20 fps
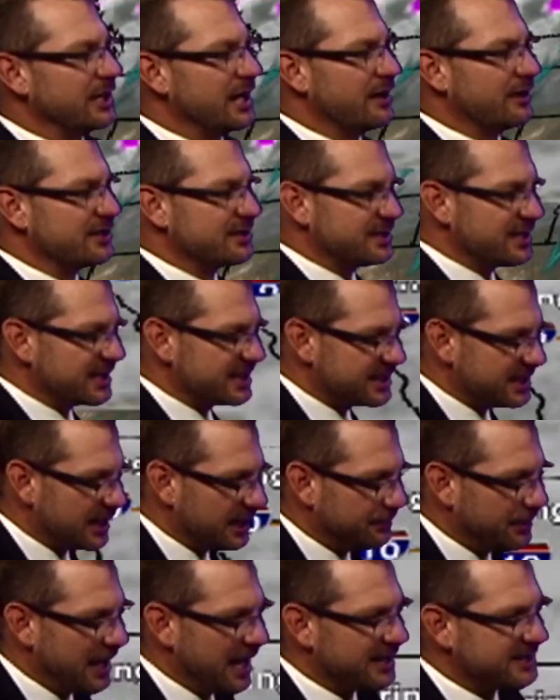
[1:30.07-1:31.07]
Now as this
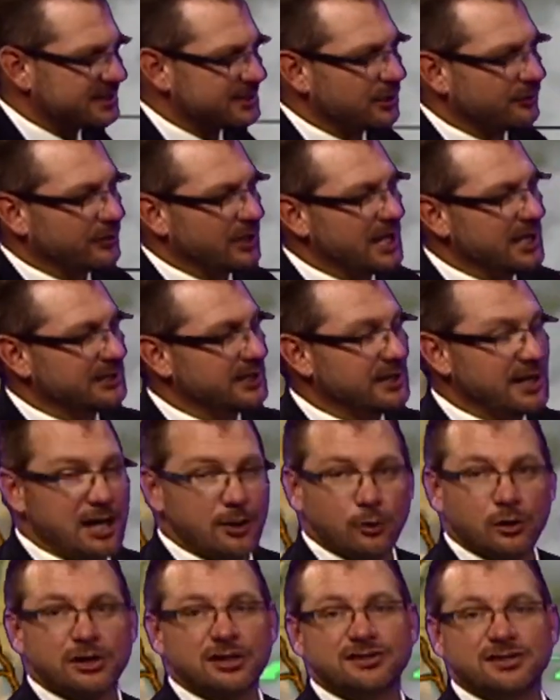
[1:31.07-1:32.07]
passes overhead today,
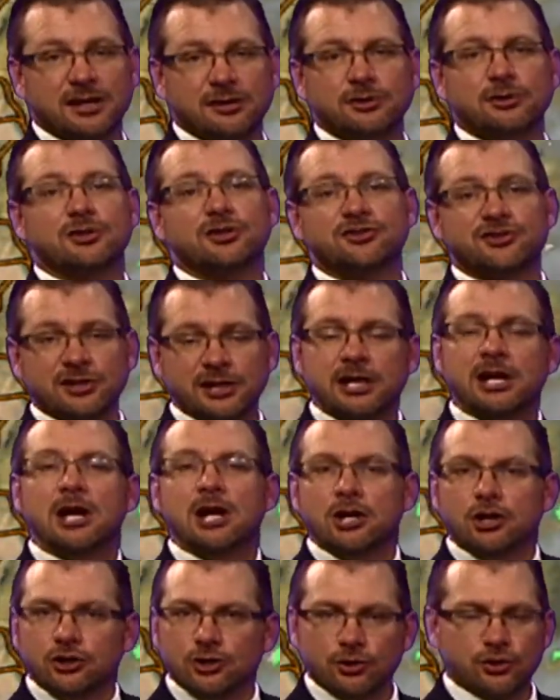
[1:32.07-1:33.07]
we'll continue to see
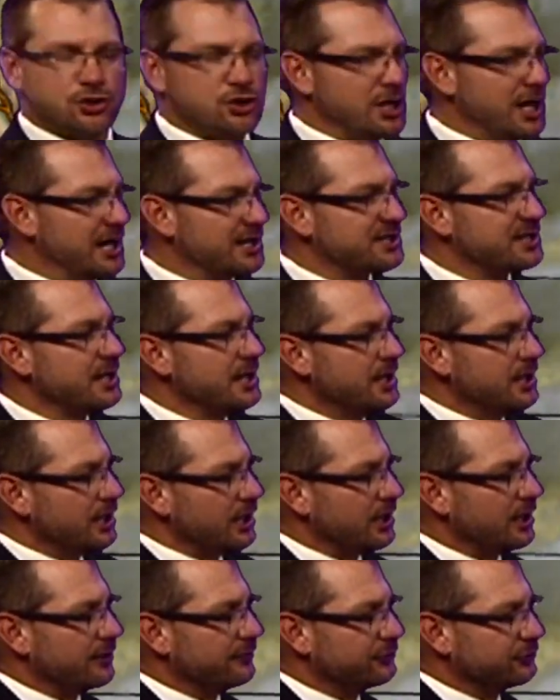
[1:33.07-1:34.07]
your chance
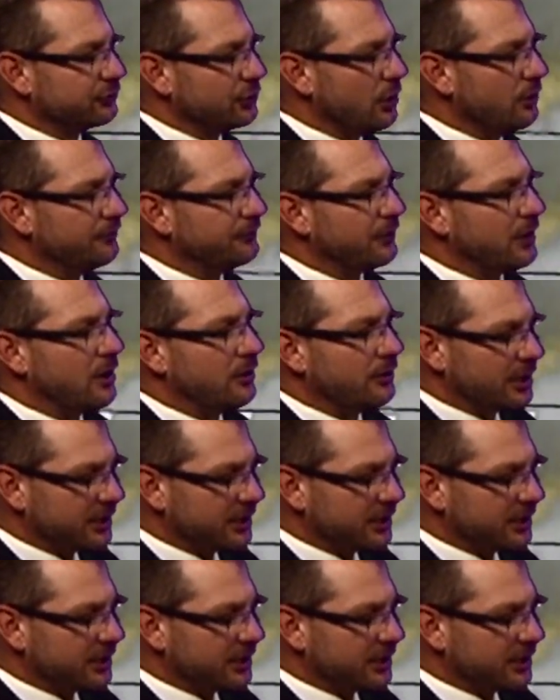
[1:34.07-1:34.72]
of snowfall.